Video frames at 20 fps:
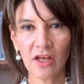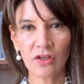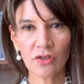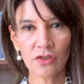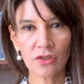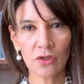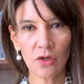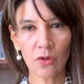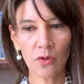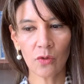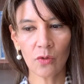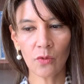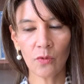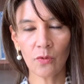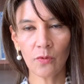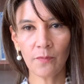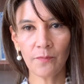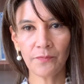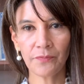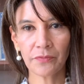
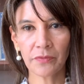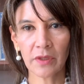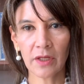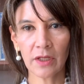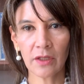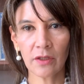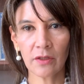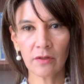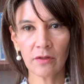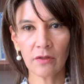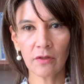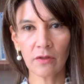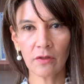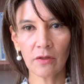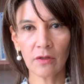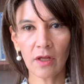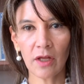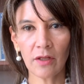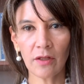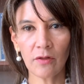So
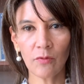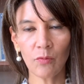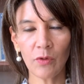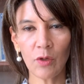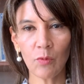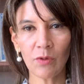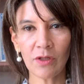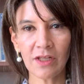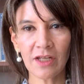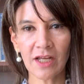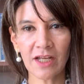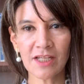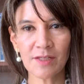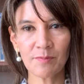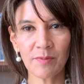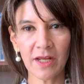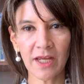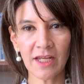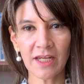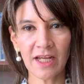we will
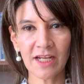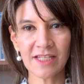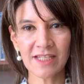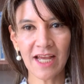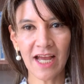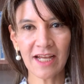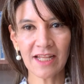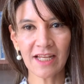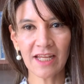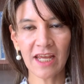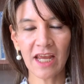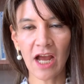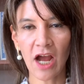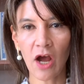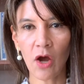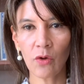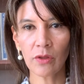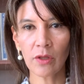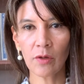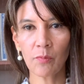explain exactly
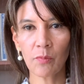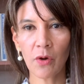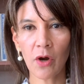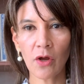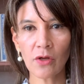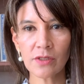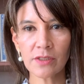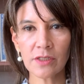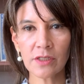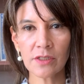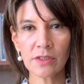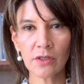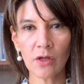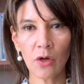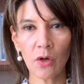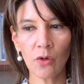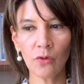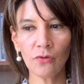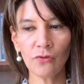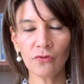how process
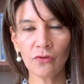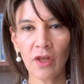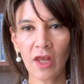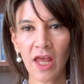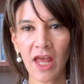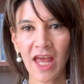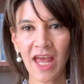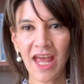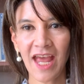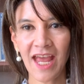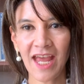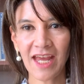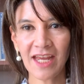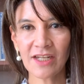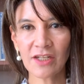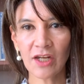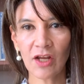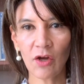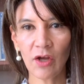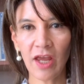goes
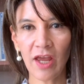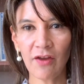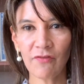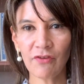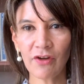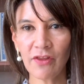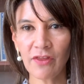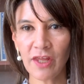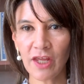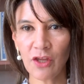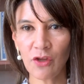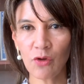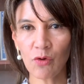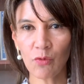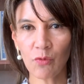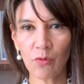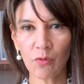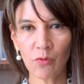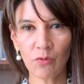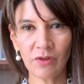and everything
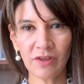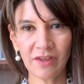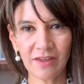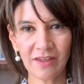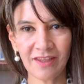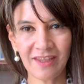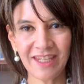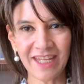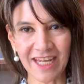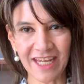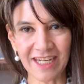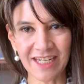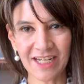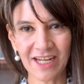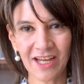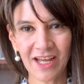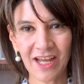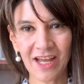you need.